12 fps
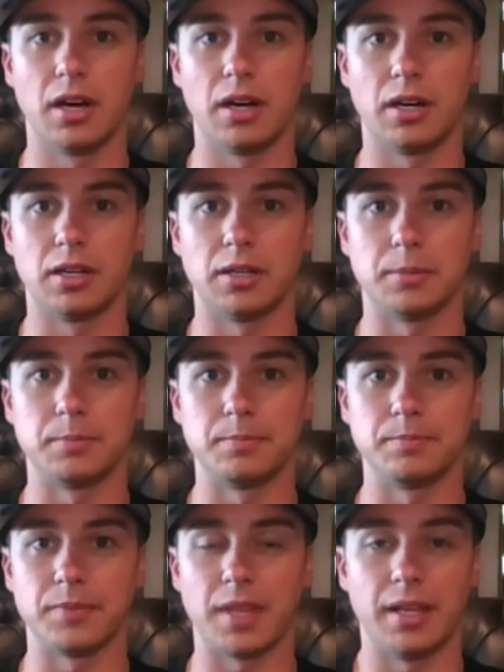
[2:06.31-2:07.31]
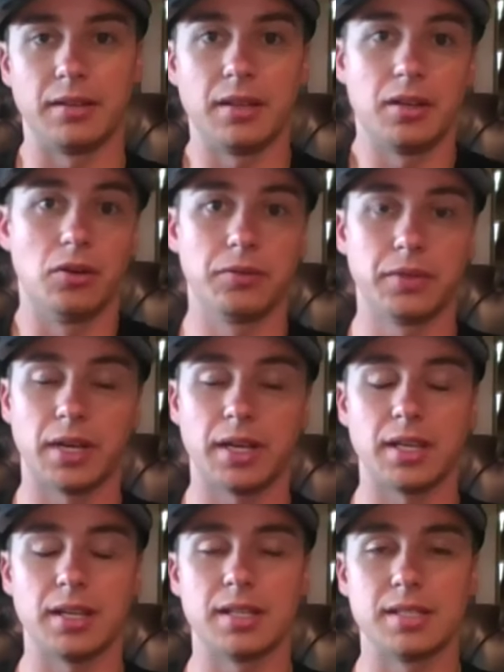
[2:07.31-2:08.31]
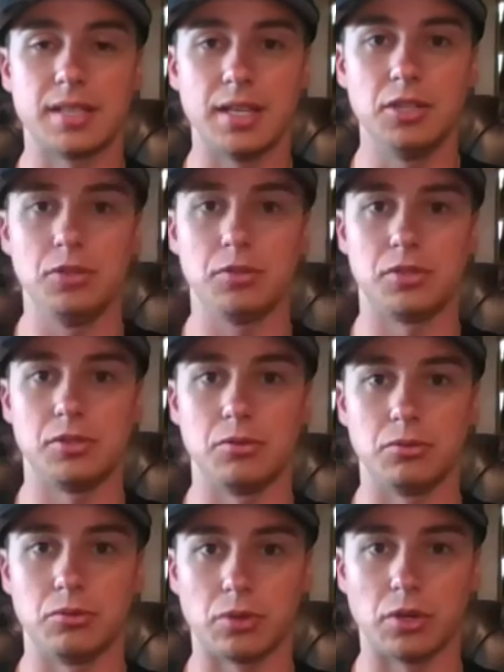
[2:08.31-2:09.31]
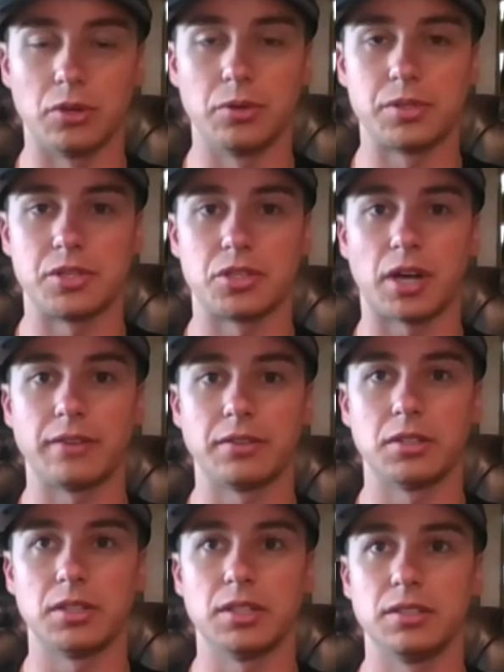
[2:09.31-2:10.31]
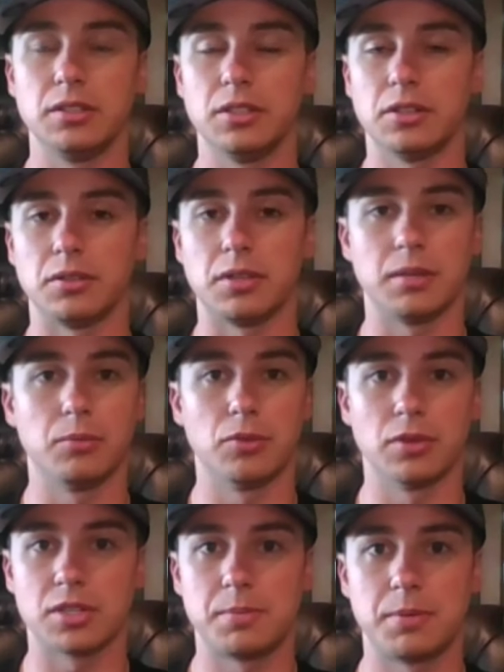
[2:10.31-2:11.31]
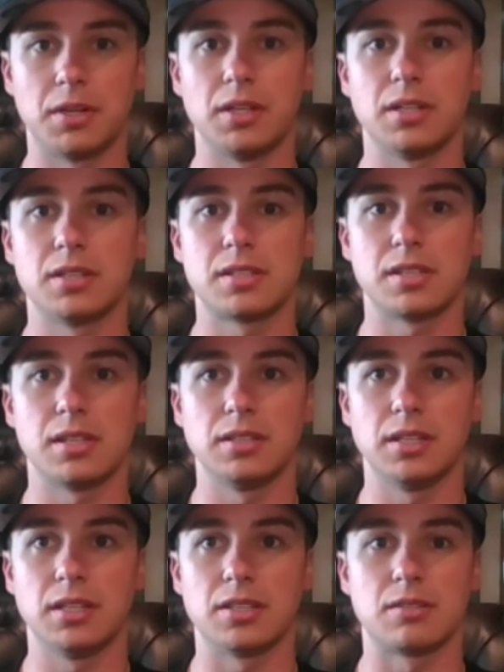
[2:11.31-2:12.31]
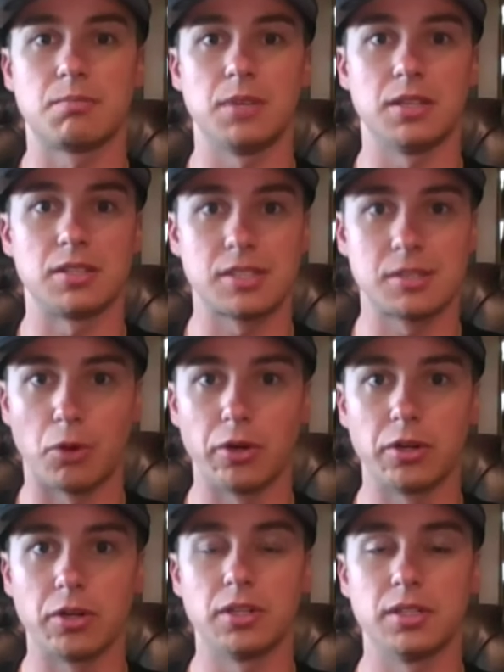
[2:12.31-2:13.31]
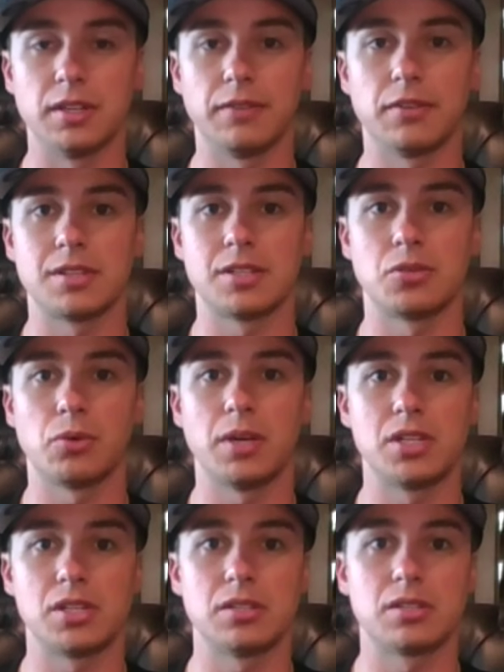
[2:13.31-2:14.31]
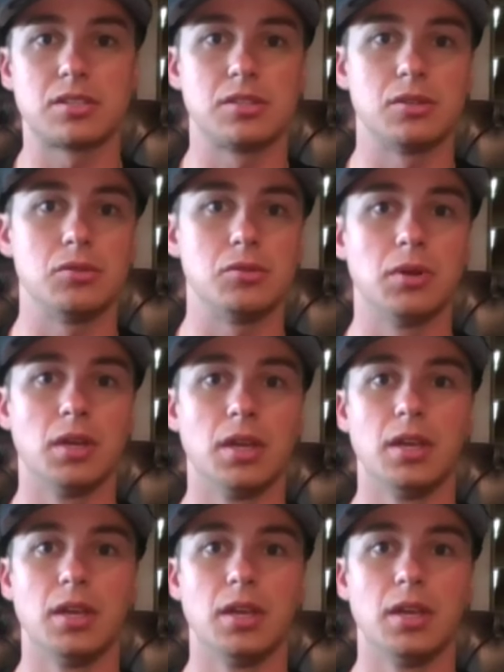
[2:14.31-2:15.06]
And hopefully I can continue to grow as a driver and get more experience and smarter in different situations to